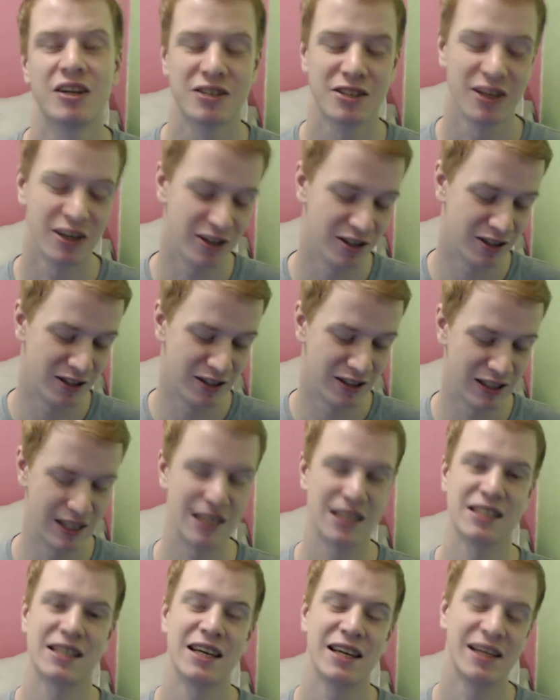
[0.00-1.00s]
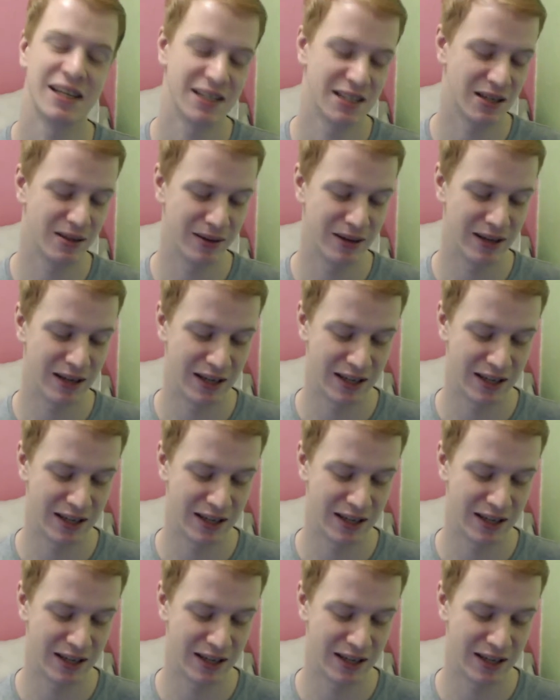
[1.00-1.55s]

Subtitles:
So let's get into it